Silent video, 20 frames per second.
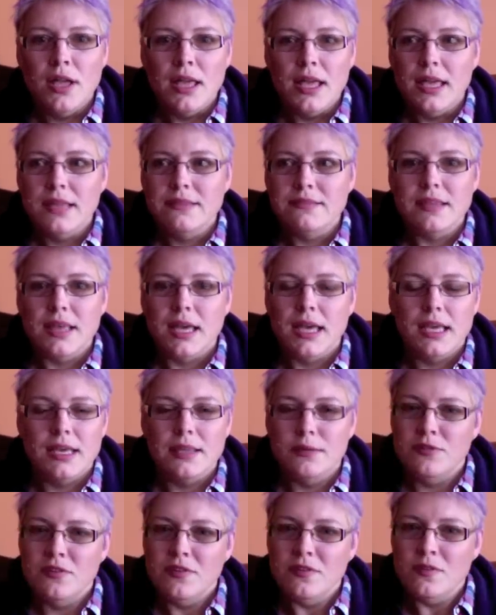It's
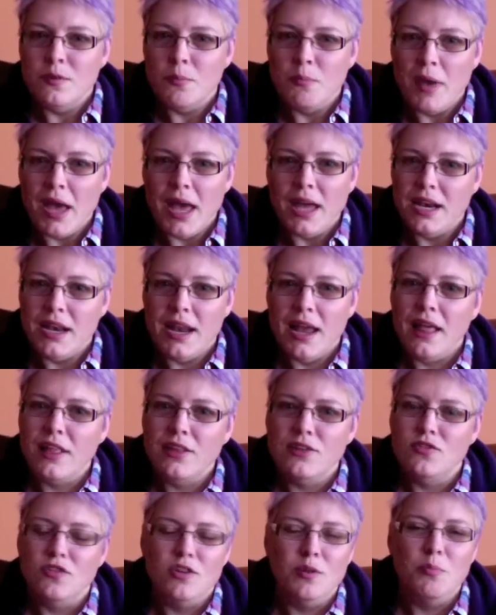like, this is a bad
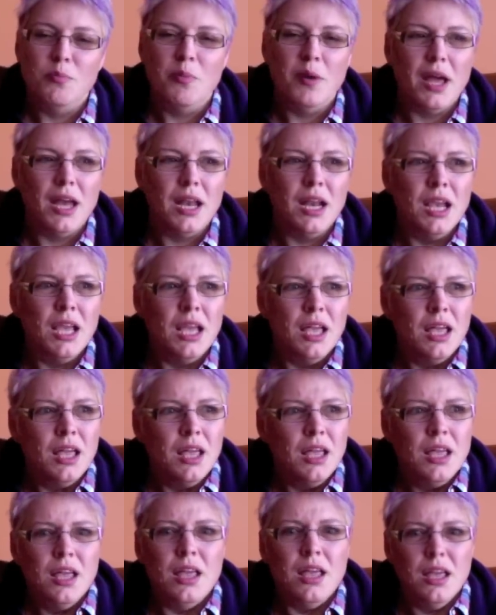analogy, but
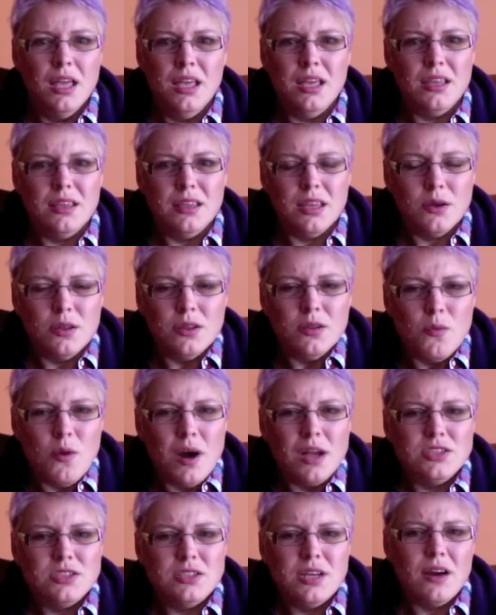the
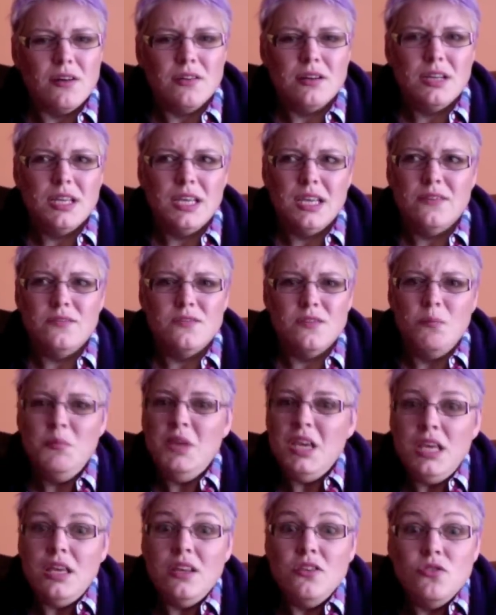watchtower gives
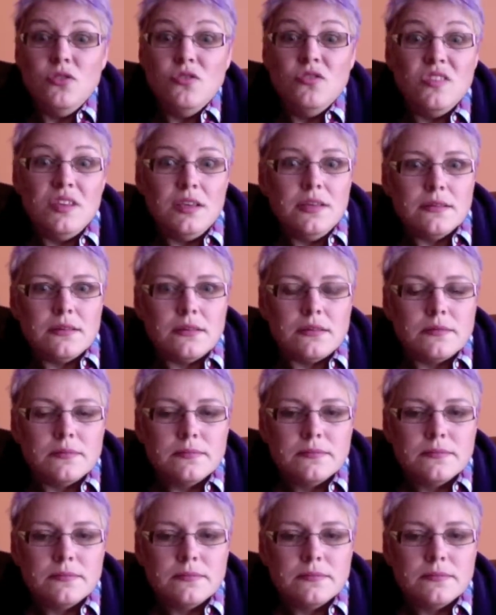meat in due season.